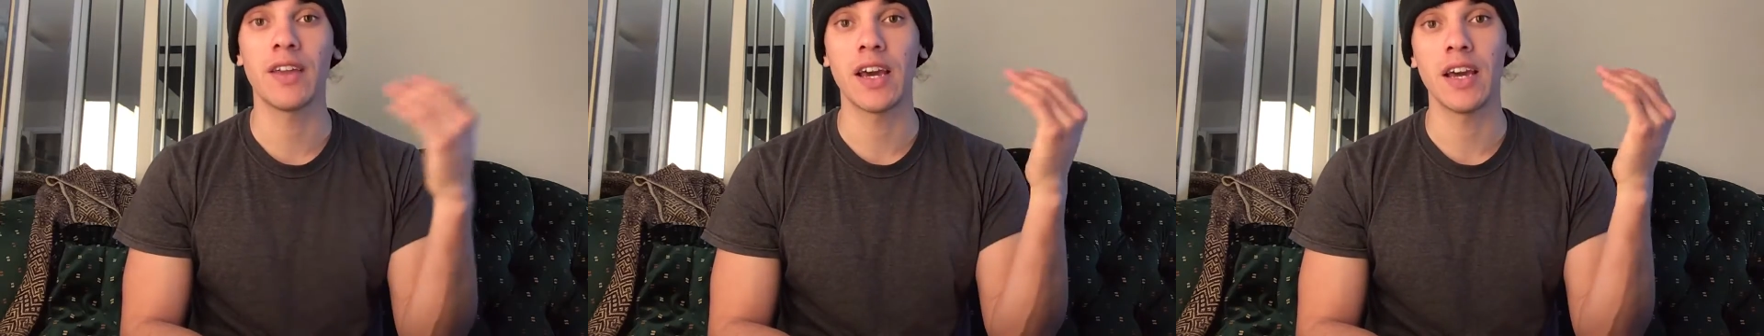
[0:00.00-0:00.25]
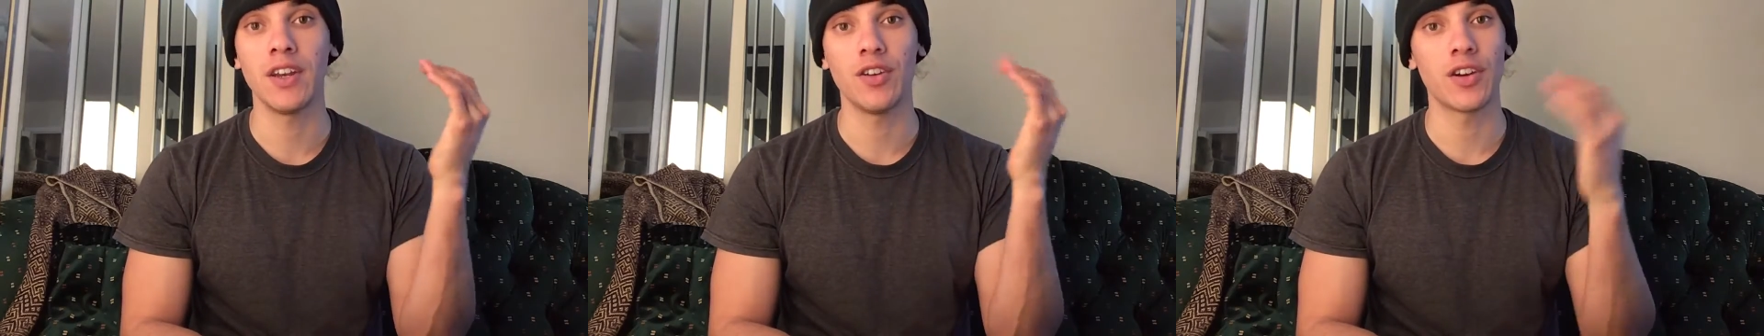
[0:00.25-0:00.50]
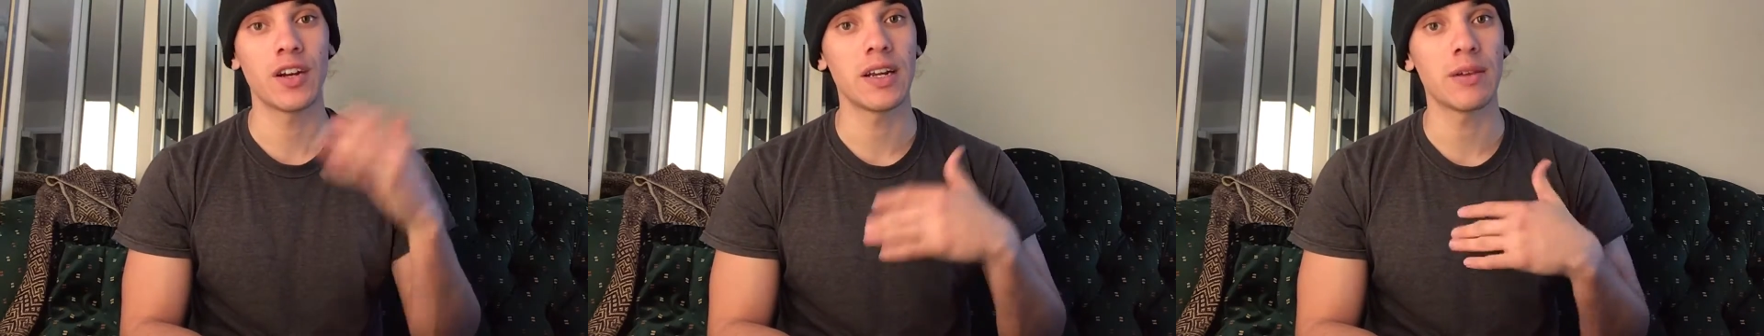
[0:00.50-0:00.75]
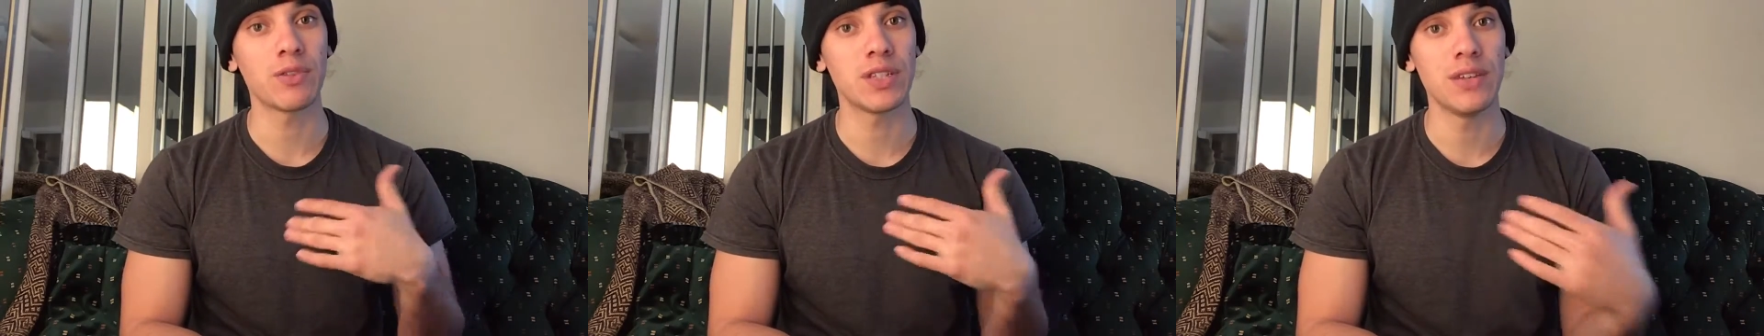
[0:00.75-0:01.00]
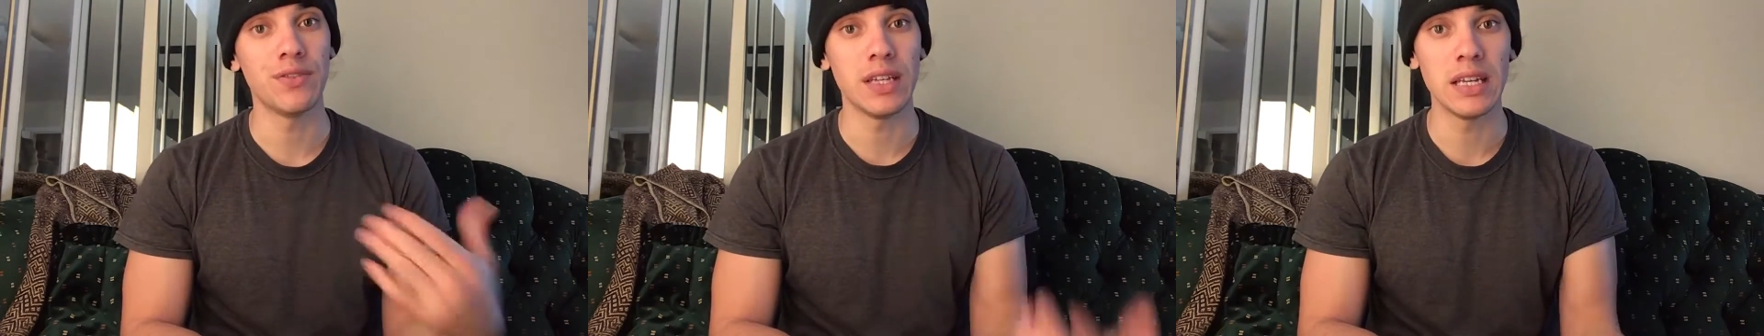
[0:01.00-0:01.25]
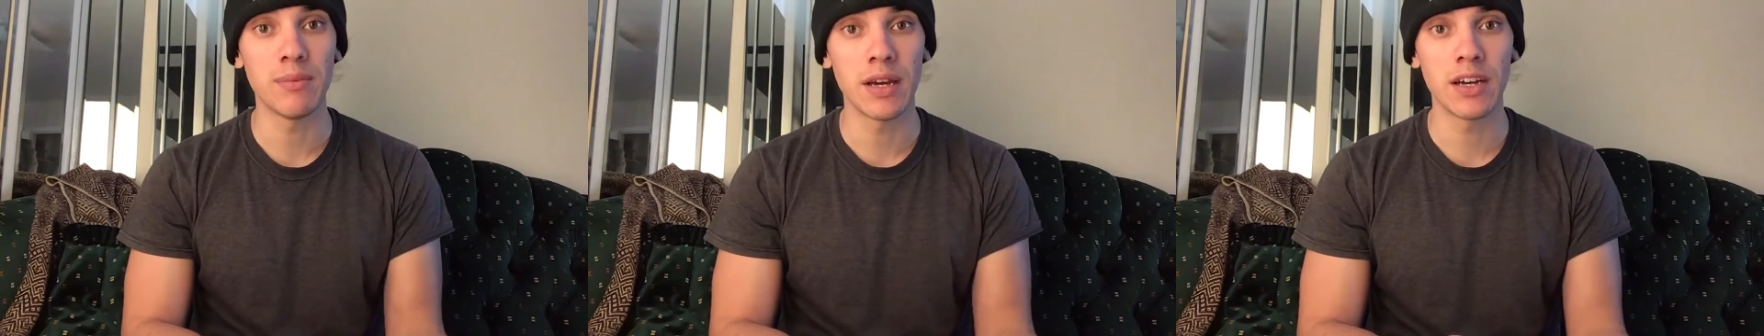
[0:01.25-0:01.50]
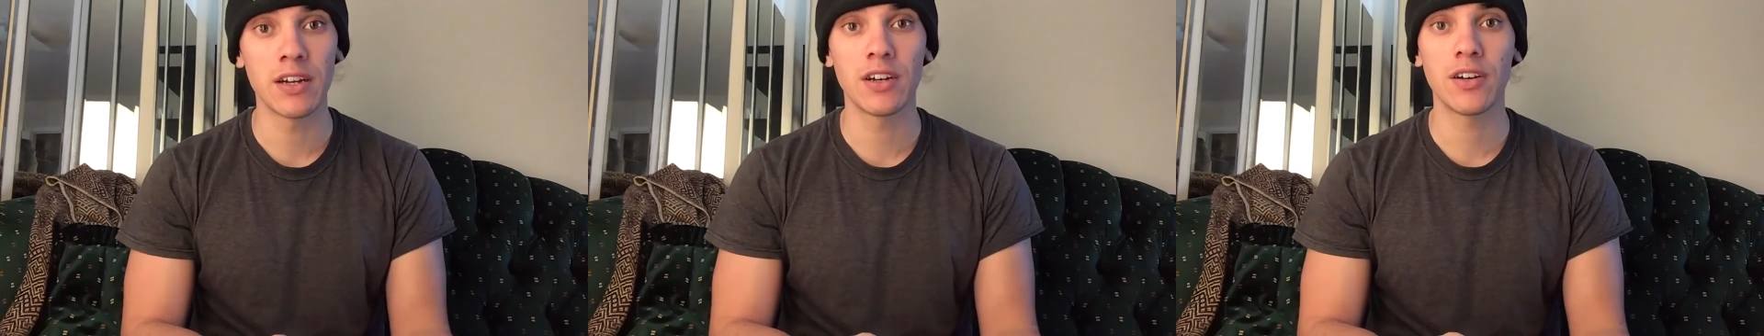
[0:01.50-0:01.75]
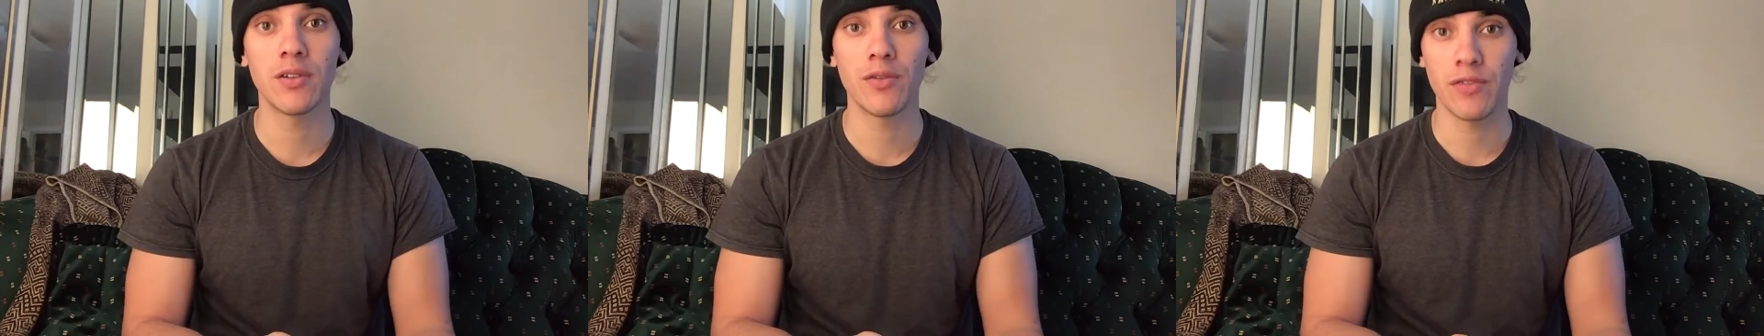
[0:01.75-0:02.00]
then you're going to receive an
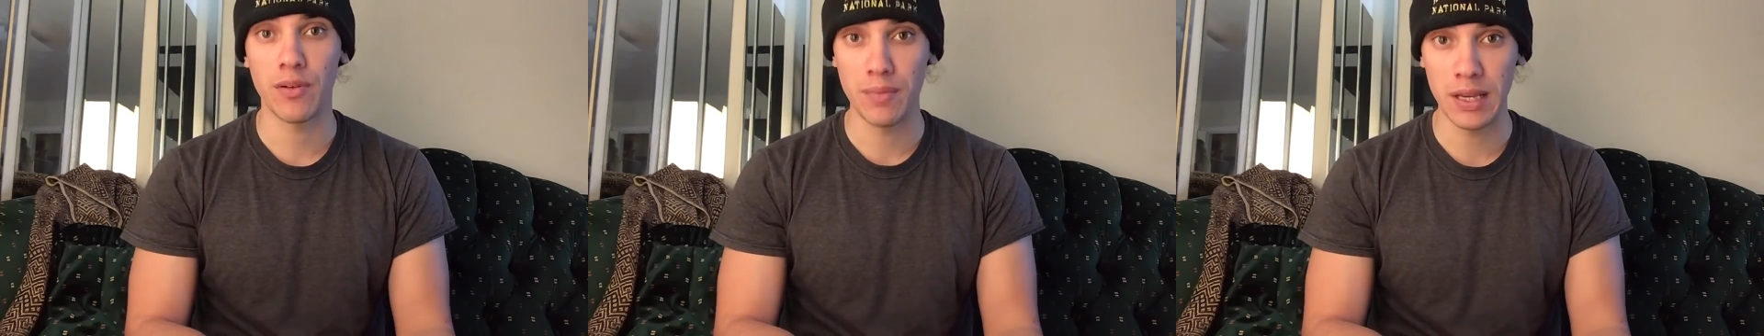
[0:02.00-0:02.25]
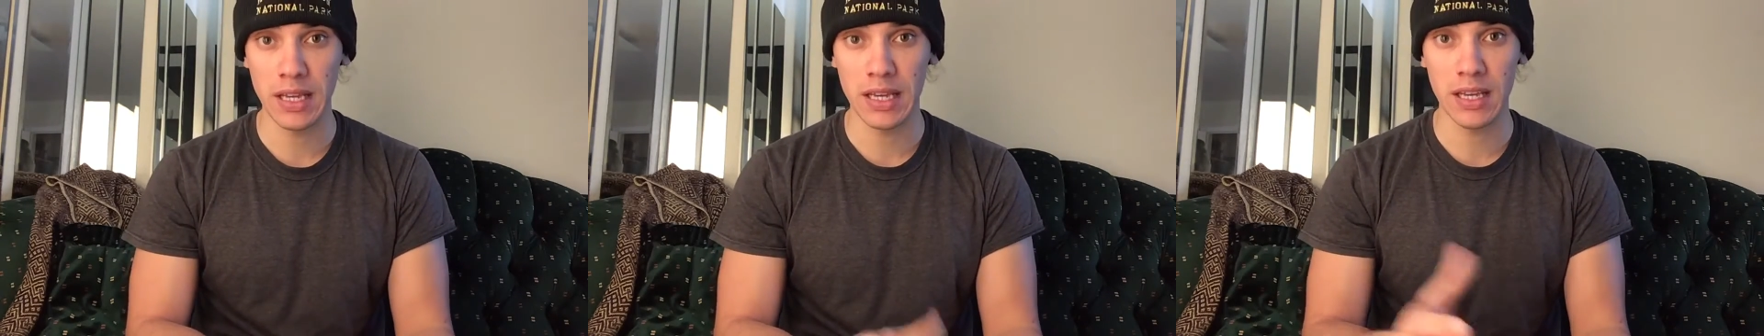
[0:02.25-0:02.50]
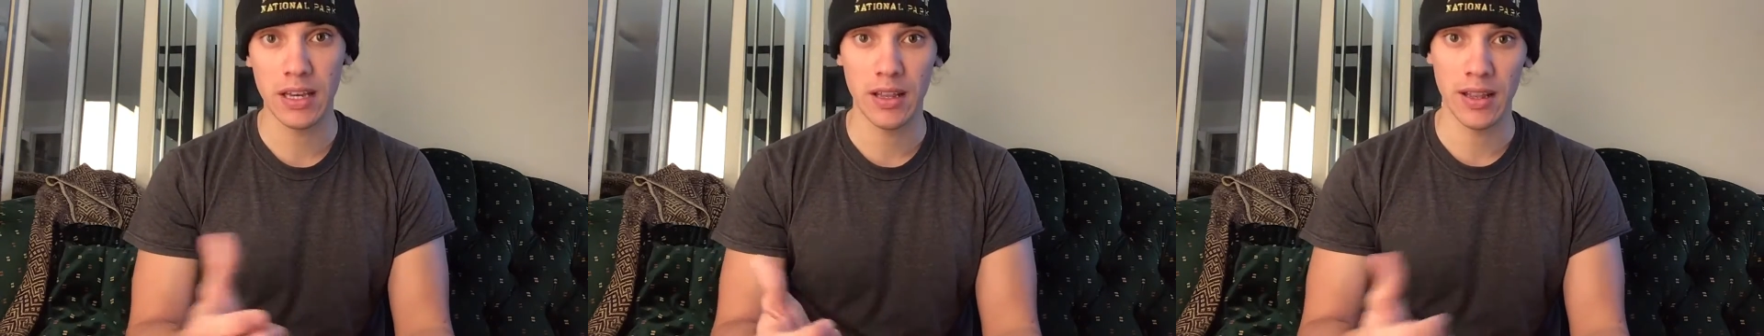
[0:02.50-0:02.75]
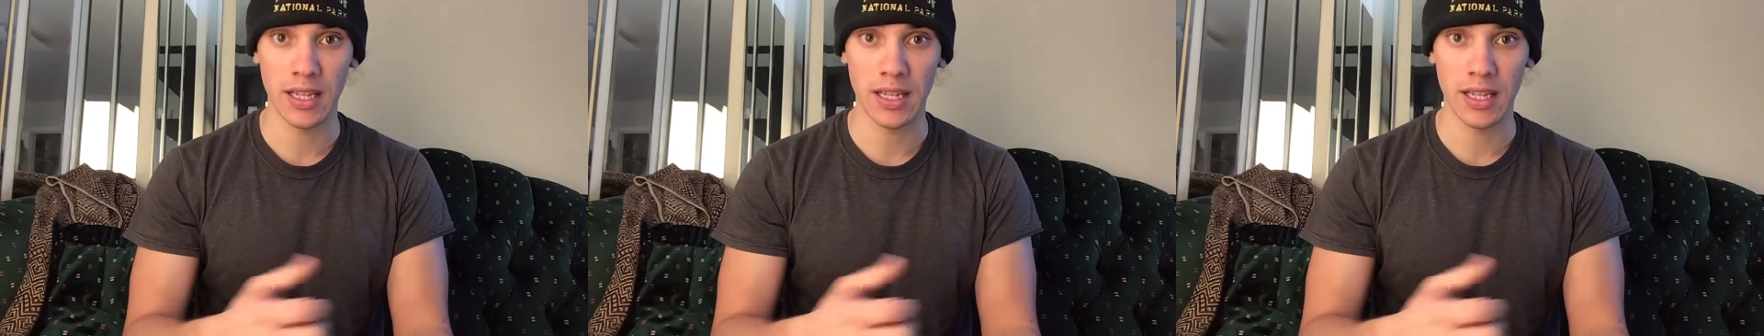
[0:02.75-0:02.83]
email from me.